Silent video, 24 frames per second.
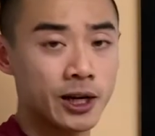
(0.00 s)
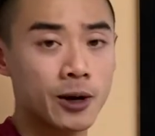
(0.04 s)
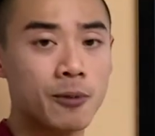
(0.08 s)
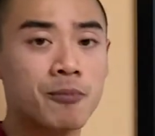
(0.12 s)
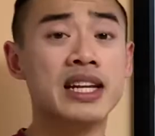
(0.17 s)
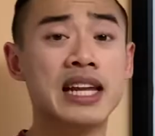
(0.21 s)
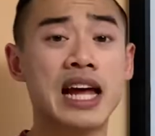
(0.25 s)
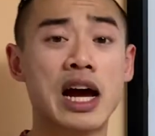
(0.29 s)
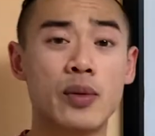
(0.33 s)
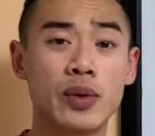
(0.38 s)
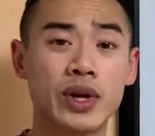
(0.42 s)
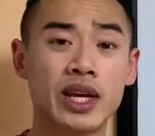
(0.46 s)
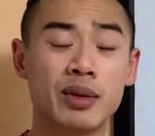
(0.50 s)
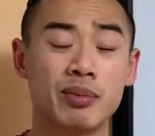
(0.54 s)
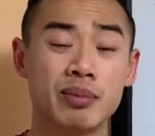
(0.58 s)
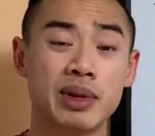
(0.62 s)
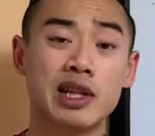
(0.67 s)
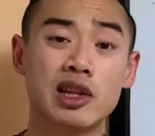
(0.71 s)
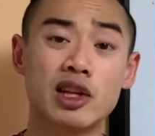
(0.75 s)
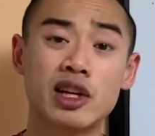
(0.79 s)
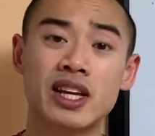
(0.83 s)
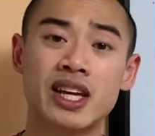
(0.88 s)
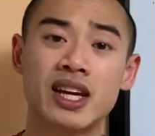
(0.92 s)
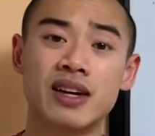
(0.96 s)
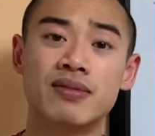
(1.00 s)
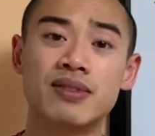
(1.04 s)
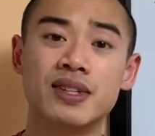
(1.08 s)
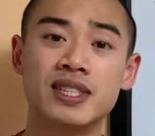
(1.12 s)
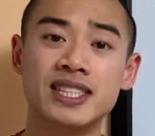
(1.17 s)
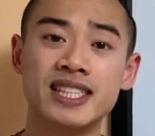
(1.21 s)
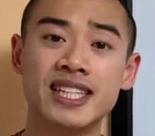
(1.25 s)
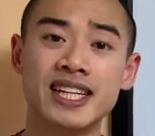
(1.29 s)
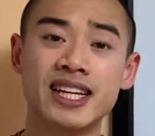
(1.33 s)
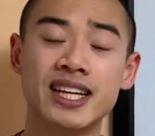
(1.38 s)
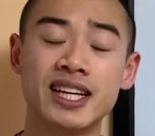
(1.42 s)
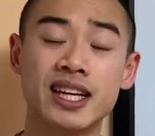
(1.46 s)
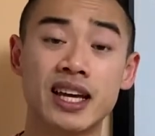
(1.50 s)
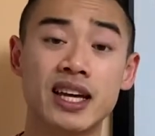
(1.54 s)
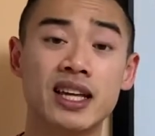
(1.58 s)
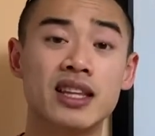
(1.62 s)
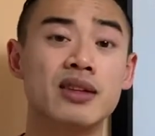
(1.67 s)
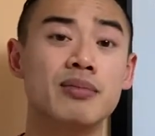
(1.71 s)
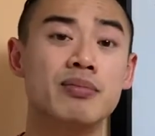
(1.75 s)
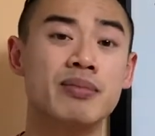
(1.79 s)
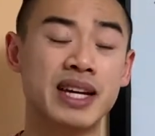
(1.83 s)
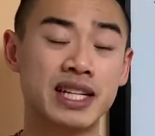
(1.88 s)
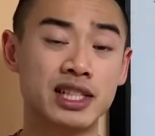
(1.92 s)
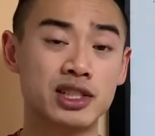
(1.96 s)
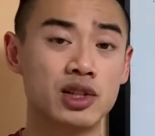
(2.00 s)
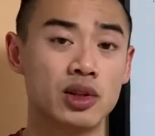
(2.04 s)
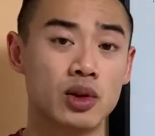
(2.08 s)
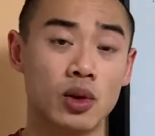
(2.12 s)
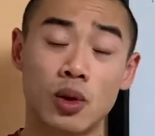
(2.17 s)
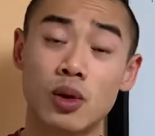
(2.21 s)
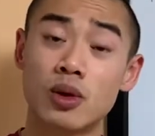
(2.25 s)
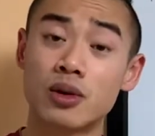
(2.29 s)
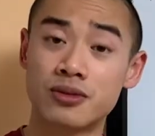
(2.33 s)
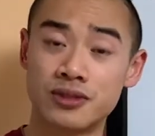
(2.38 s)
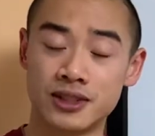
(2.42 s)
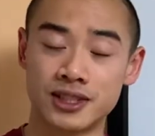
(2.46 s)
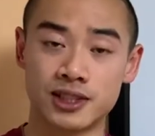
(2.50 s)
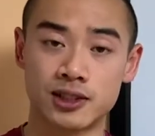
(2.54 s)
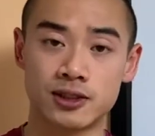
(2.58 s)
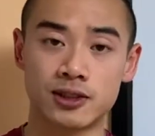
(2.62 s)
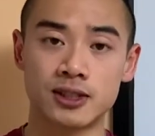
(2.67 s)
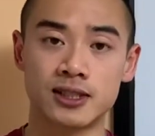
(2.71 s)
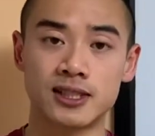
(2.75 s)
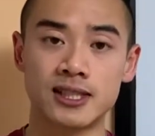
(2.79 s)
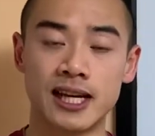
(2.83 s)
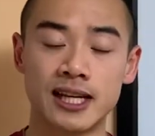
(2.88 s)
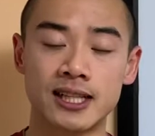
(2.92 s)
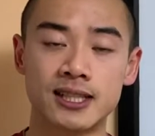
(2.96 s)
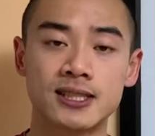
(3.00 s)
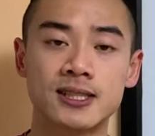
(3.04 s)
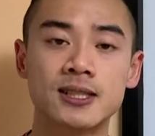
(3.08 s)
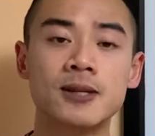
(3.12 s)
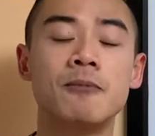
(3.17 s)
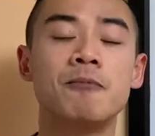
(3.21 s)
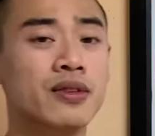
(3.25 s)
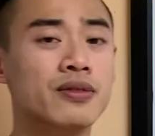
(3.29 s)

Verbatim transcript: Now we can be looking at fatigue in the mental or physical sense.